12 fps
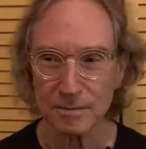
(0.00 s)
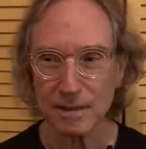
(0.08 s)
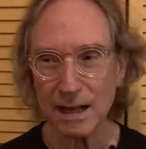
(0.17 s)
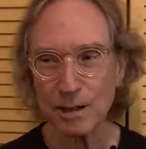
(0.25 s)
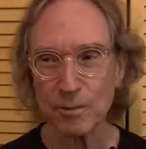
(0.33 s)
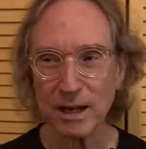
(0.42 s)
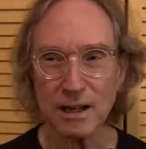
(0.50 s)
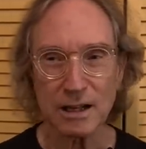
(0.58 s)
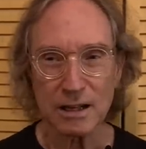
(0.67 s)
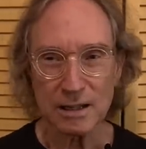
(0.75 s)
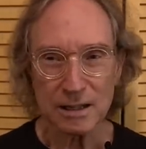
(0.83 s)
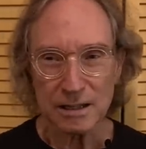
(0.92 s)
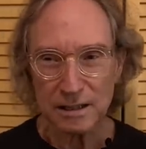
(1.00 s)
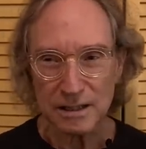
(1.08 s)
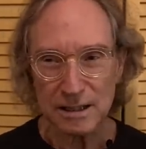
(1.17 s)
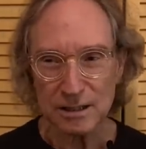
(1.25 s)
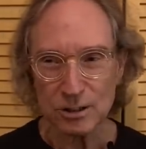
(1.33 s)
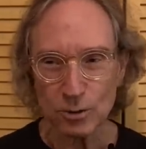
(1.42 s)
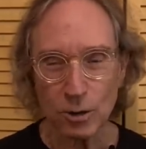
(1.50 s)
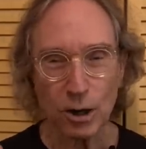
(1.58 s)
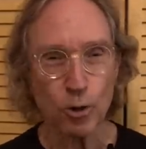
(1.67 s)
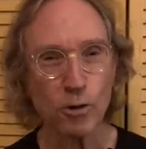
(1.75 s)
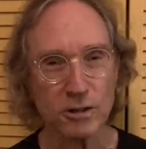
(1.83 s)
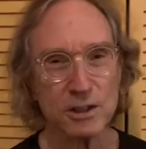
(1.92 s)
Anyway, it's a
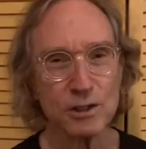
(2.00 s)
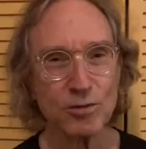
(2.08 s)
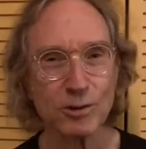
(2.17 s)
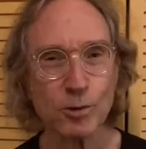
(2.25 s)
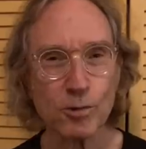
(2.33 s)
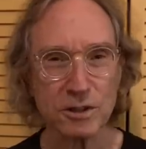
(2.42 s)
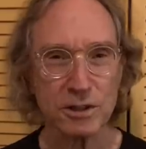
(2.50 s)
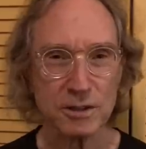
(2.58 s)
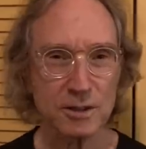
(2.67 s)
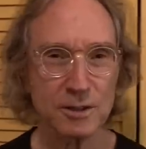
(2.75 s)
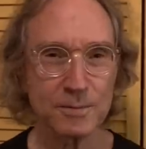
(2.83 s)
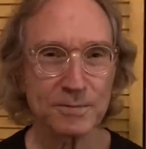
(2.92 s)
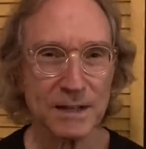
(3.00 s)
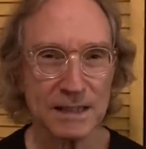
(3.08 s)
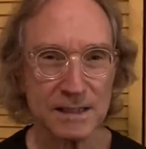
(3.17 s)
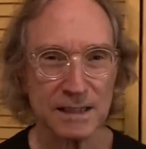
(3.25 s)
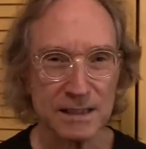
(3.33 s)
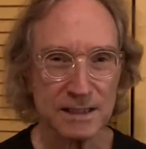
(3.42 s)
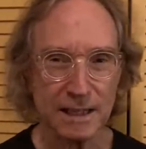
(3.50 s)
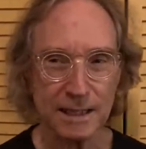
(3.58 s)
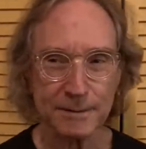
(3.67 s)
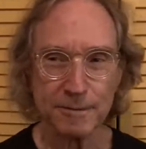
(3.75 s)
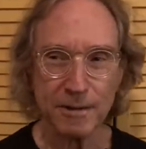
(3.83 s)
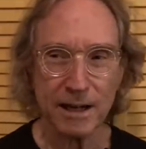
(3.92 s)
horses for courses, as they say,
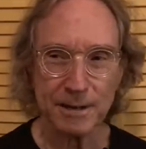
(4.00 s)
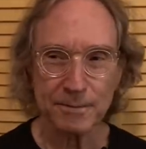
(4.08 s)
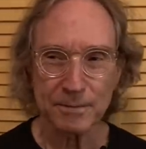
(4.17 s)
right?